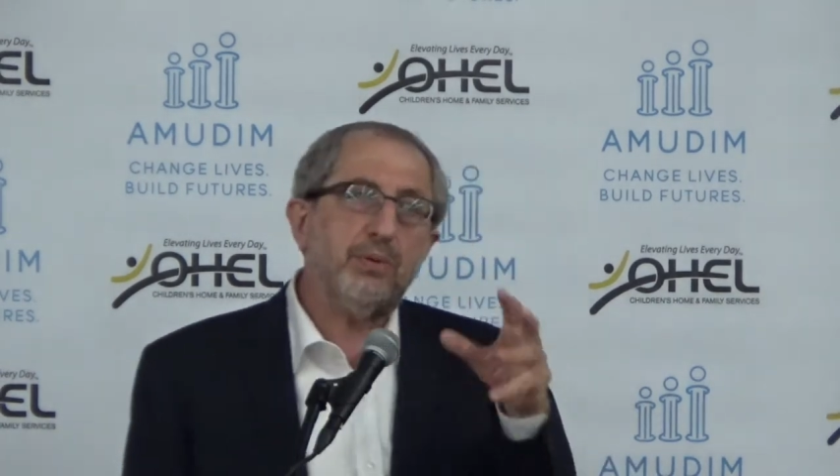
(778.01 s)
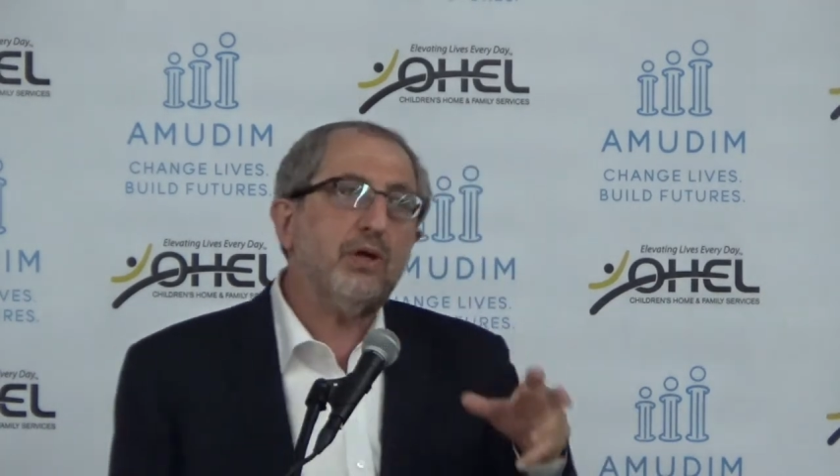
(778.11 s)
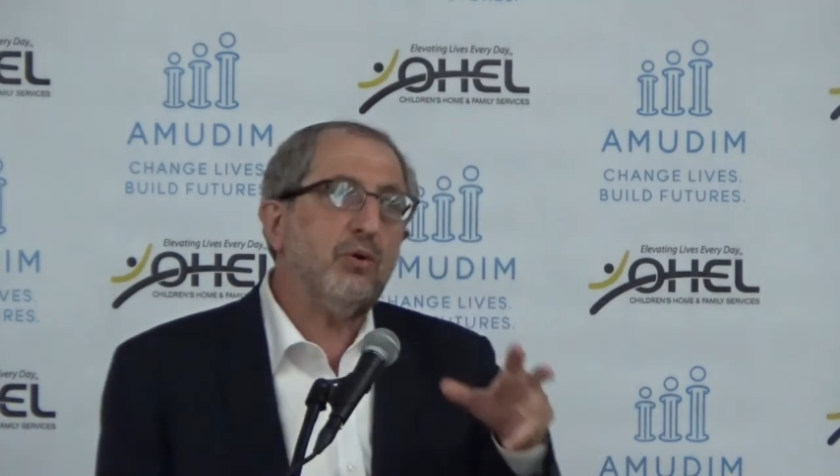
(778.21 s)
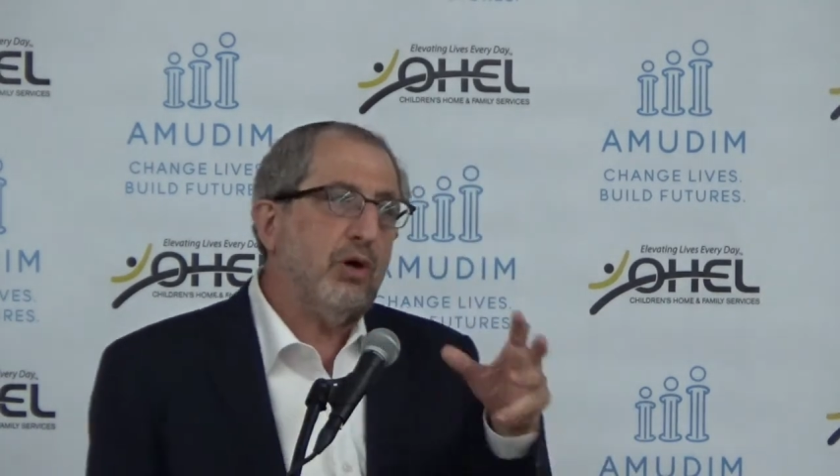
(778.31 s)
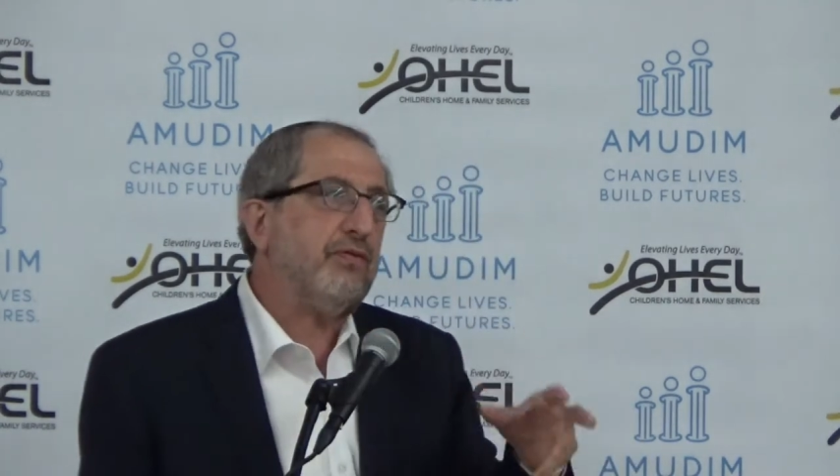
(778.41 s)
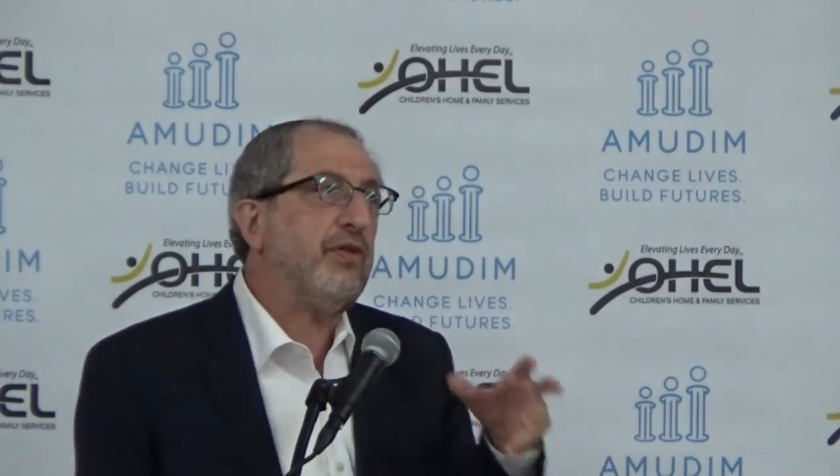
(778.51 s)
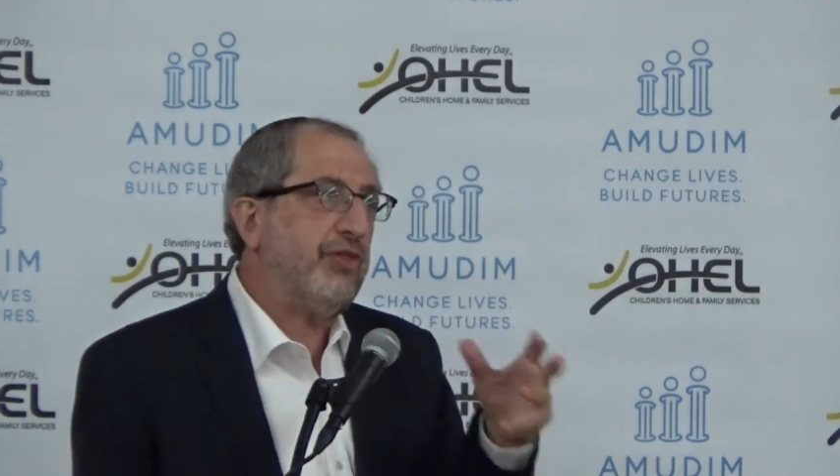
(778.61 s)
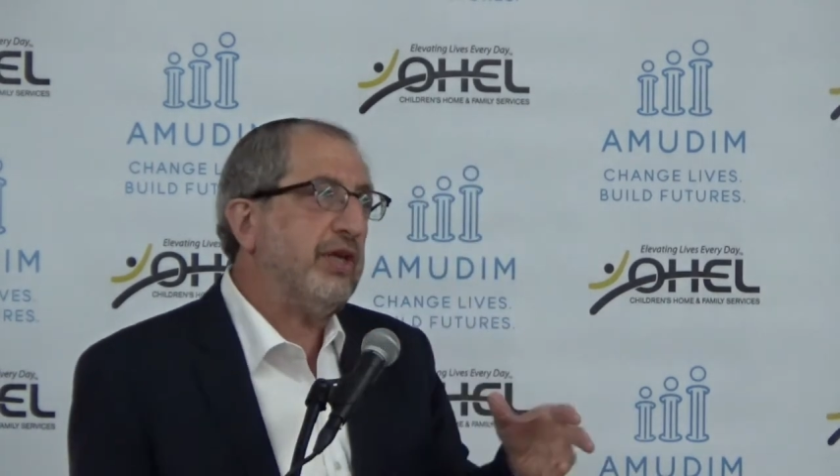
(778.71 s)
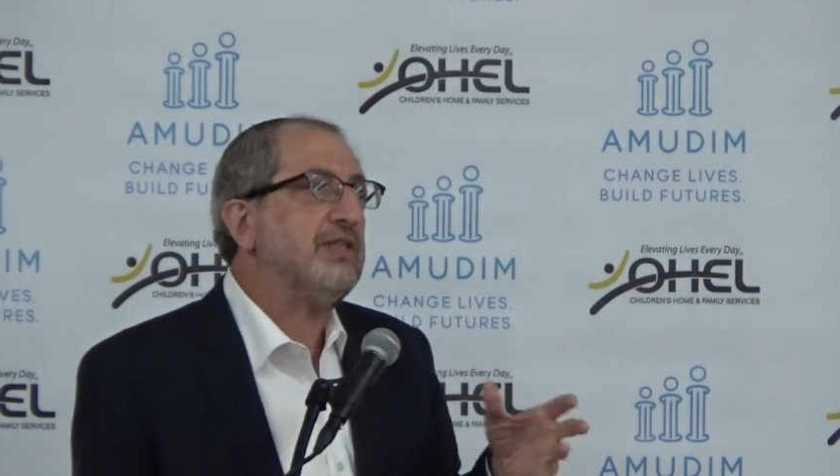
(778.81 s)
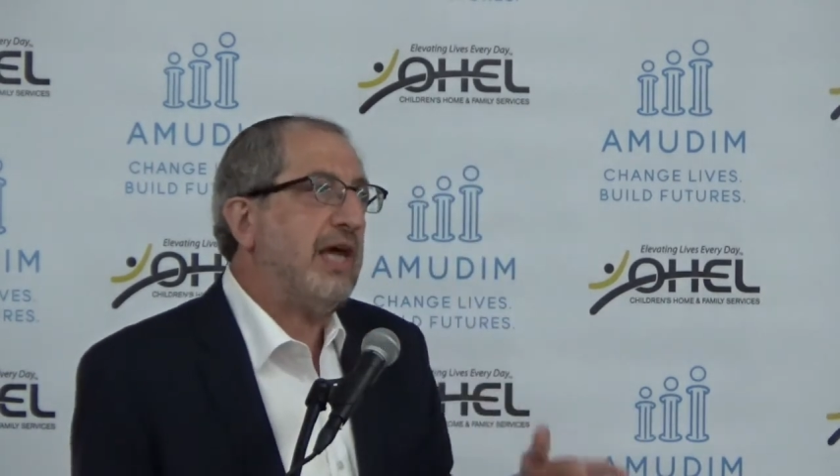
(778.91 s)
pretty awful
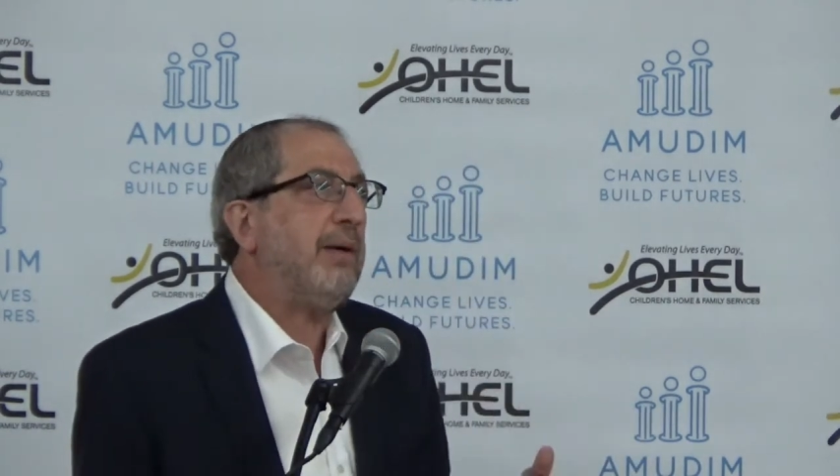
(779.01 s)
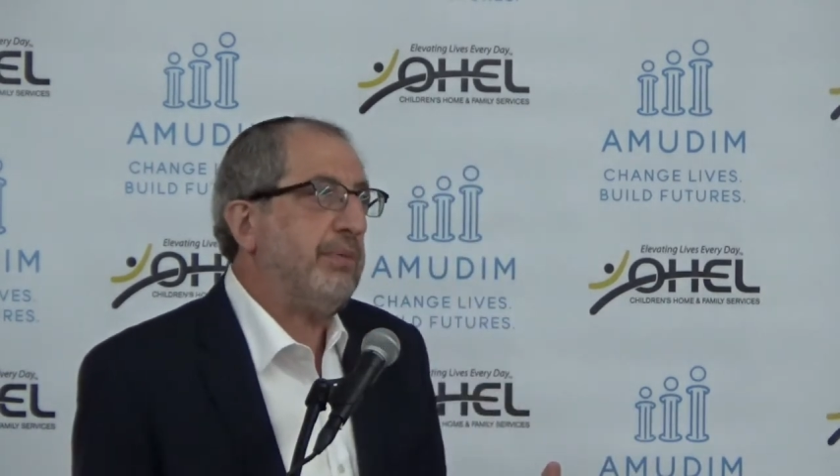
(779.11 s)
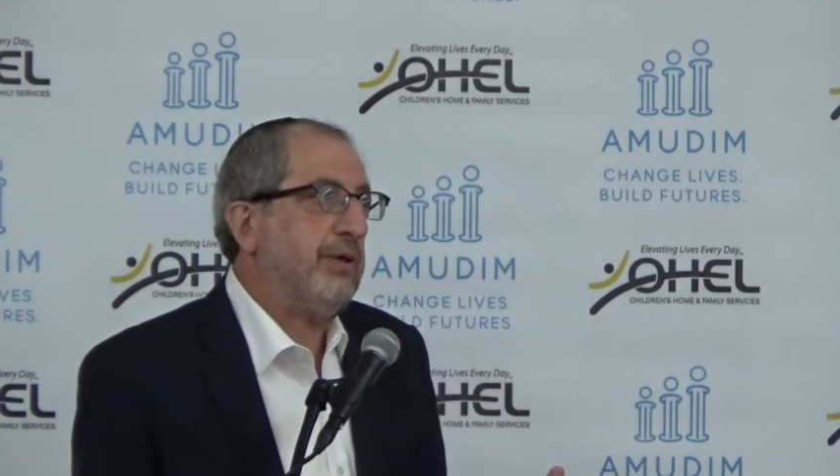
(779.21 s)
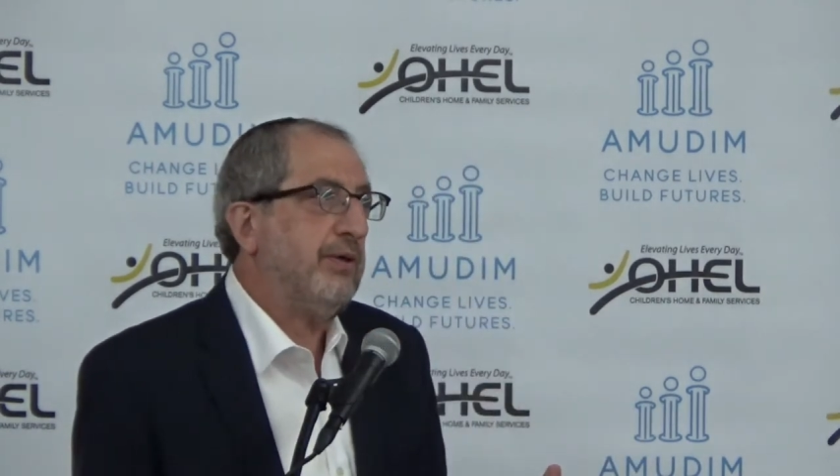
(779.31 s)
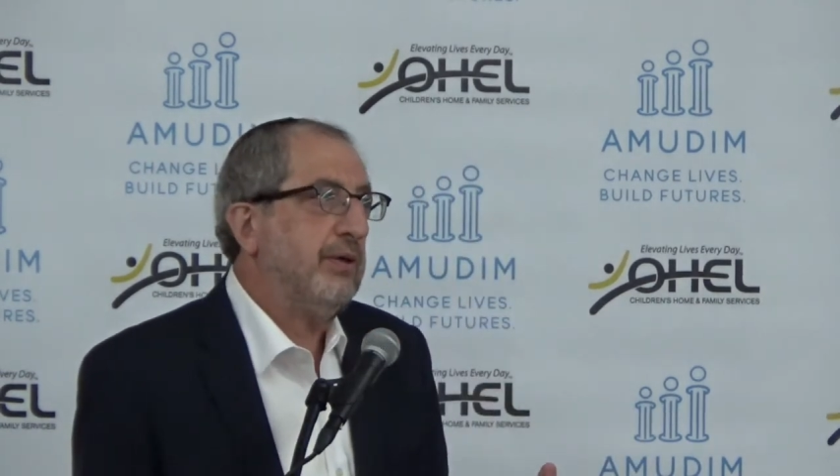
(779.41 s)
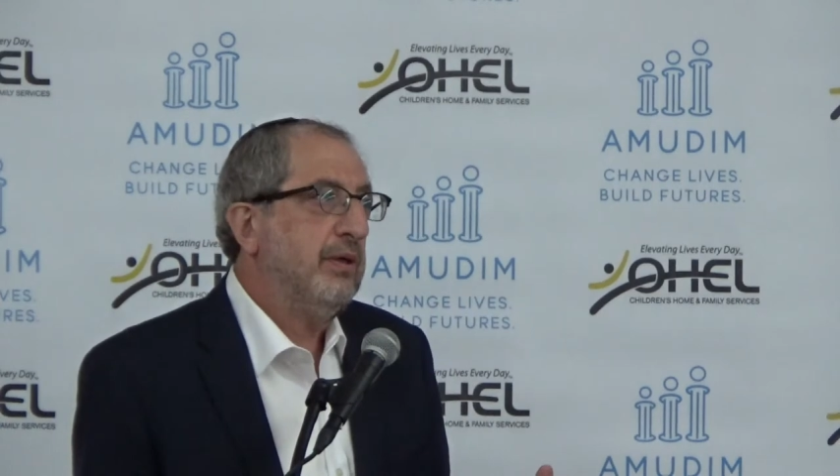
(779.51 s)
things happen.